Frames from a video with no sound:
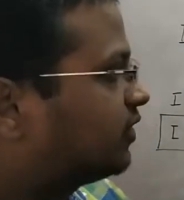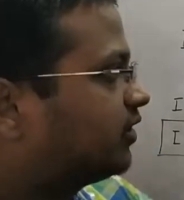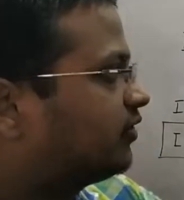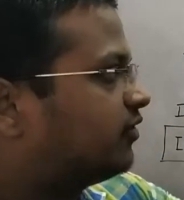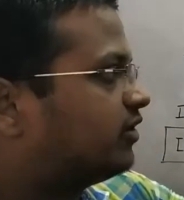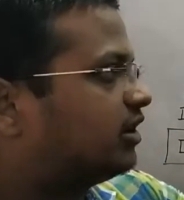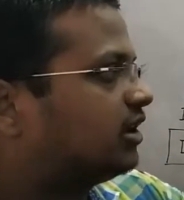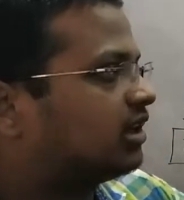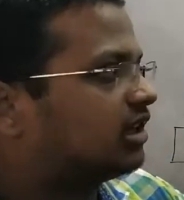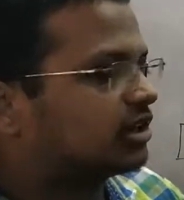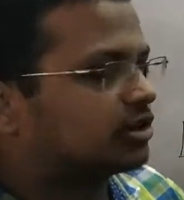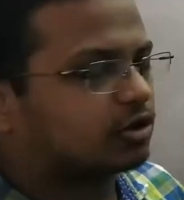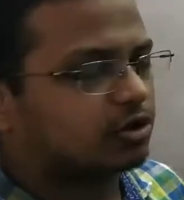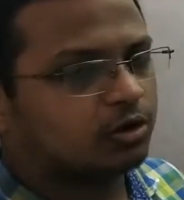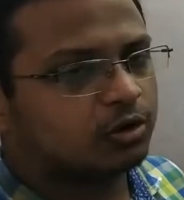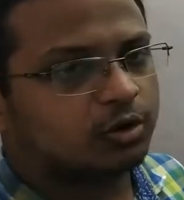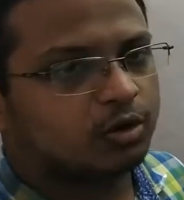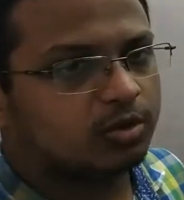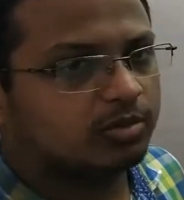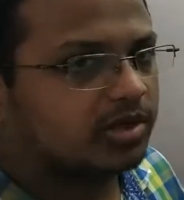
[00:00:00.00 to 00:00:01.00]
the free
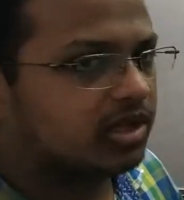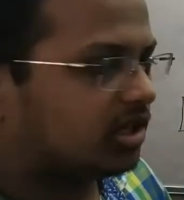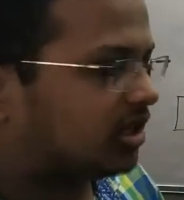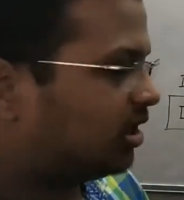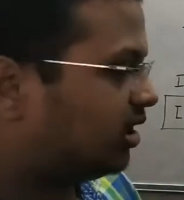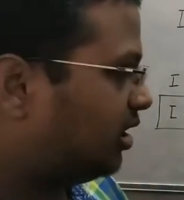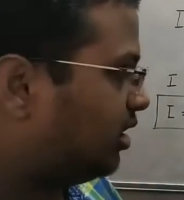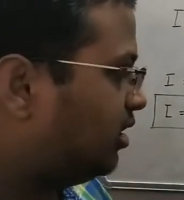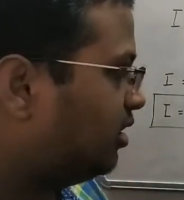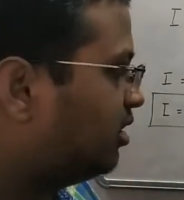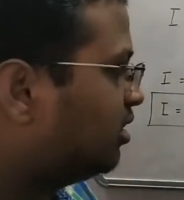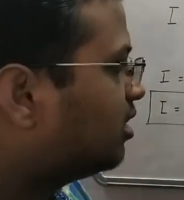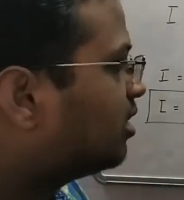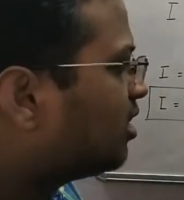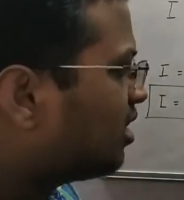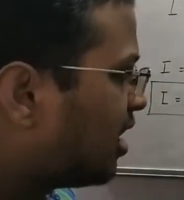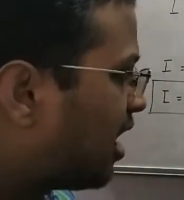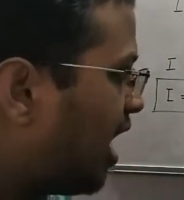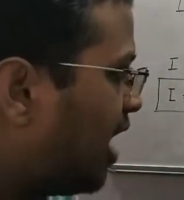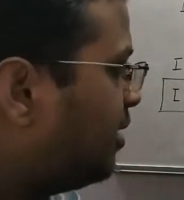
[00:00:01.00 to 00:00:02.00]
electron to be E.
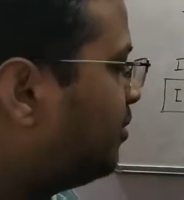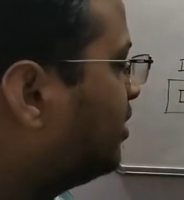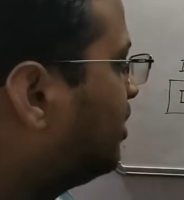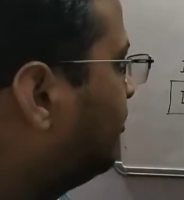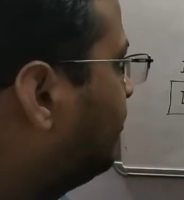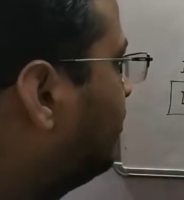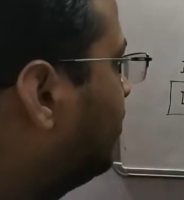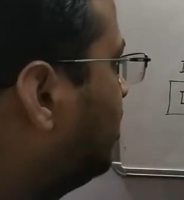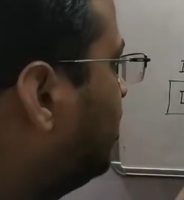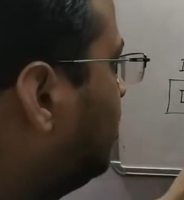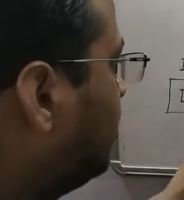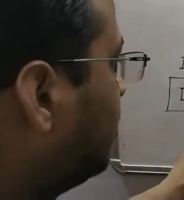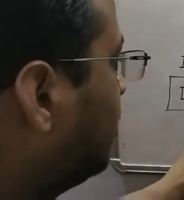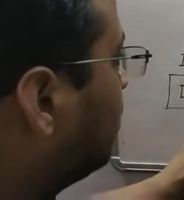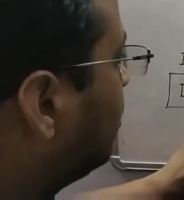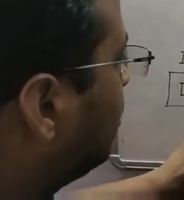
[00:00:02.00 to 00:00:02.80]
I prefer it